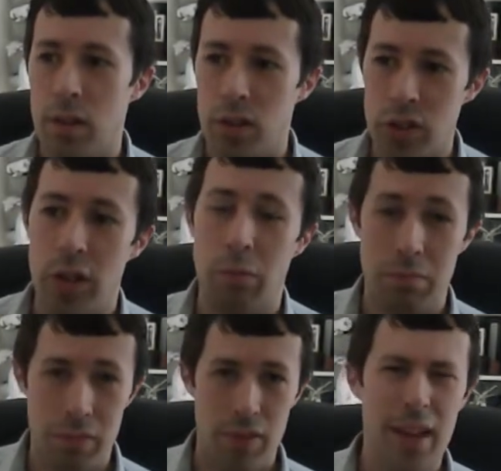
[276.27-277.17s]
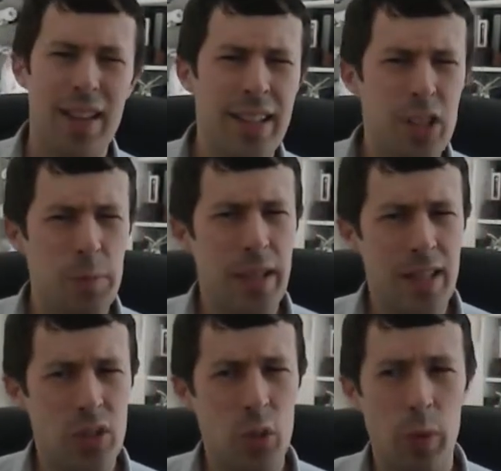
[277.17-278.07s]
So that leads me
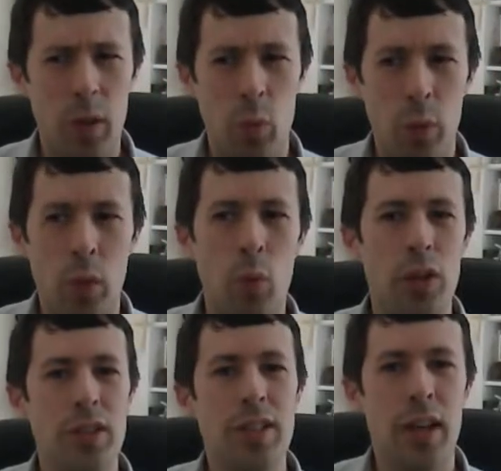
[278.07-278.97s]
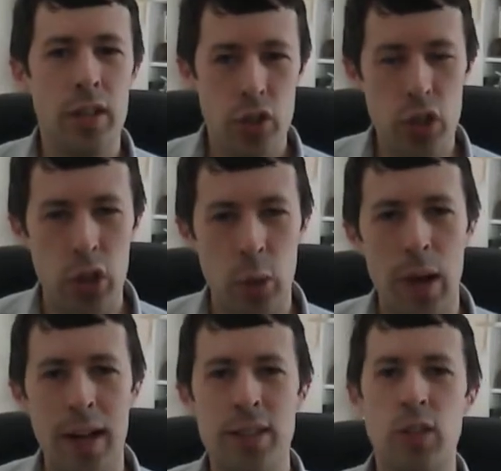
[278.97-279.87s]
into, well, what did I do?
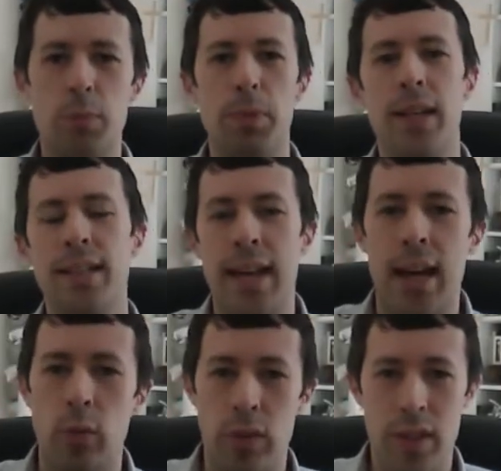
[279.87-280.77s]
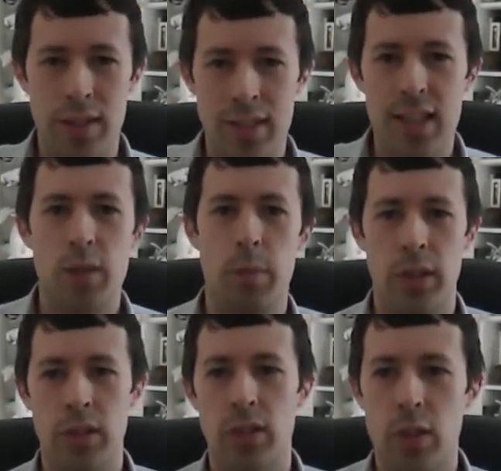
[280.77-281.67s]
I split out the
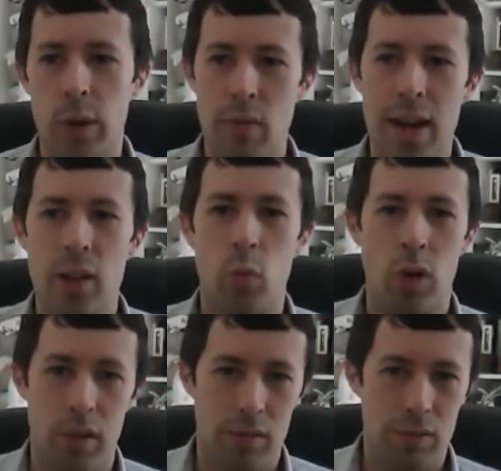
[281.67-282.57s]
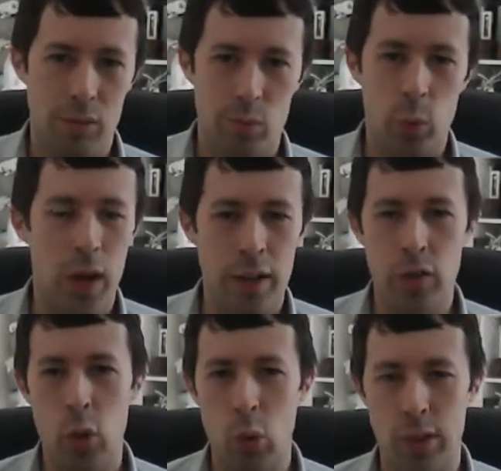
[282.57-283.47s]
assessment, and so I ran what I've
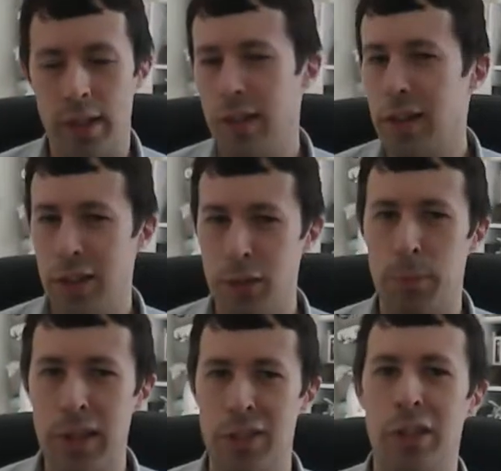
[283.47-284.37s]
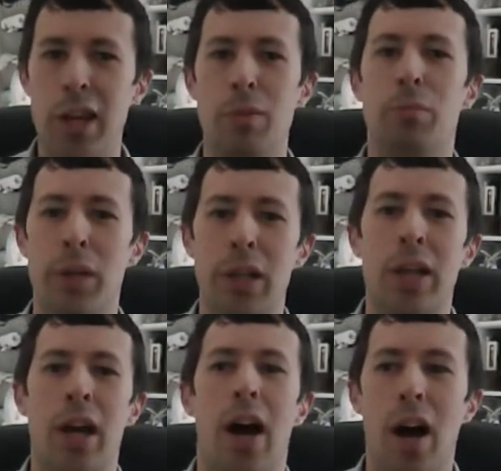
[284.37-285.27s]
called, I think I need a better name, but
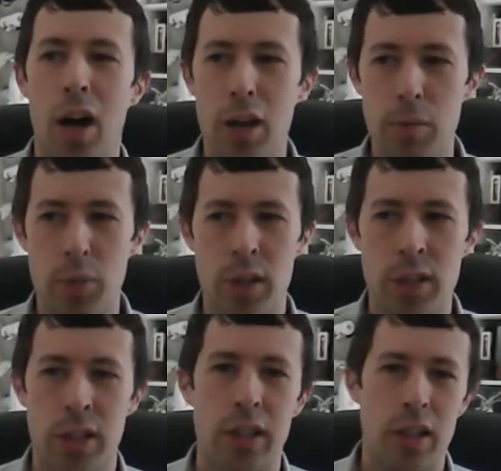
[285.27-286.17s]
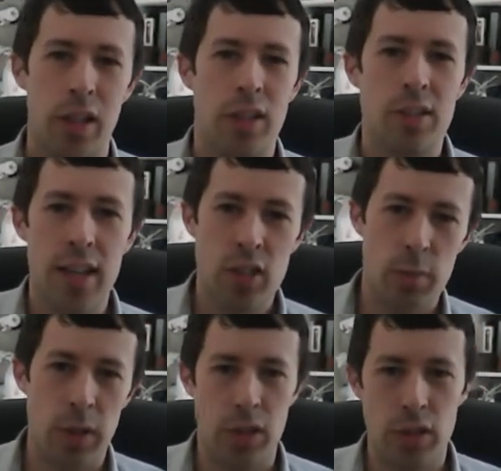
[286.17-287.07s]
a hybrid
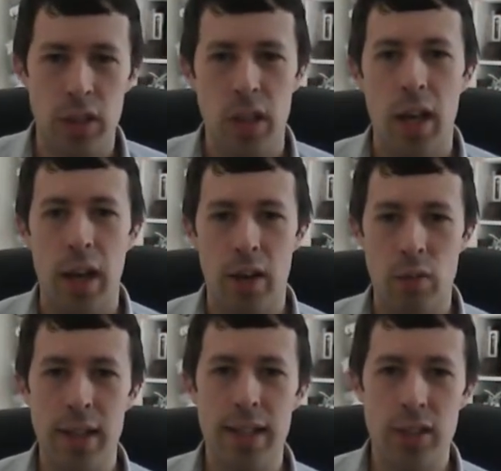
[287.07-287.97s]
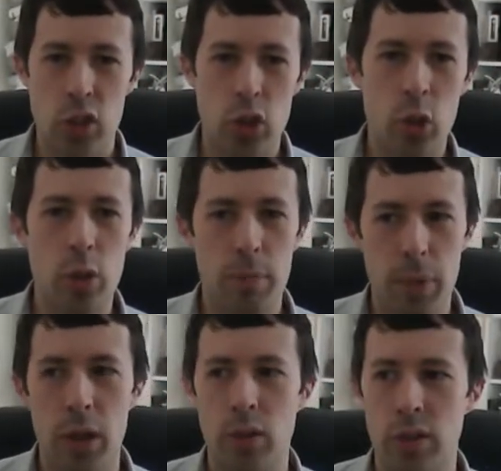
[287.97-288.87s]
assessment. Really, it's a
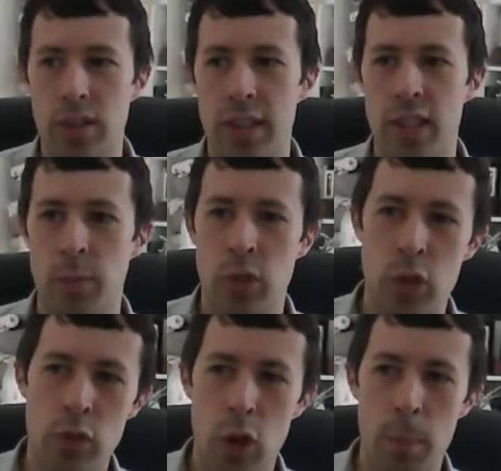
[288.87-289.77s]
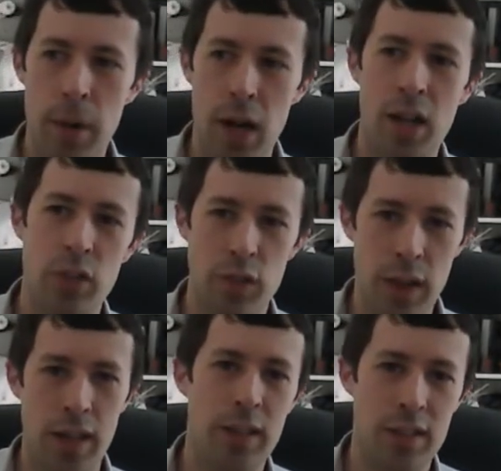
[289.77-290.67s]
two-component assessment. So you've got a
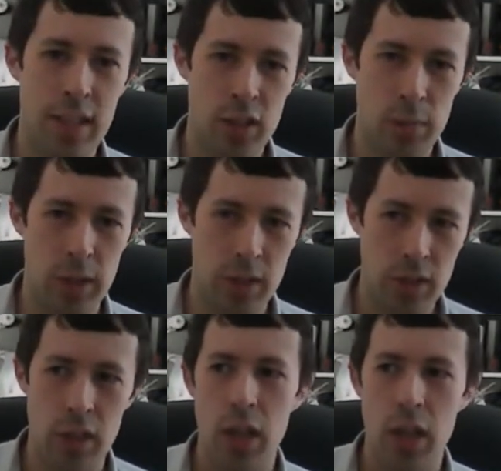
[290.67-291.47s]
pass-fail assessment,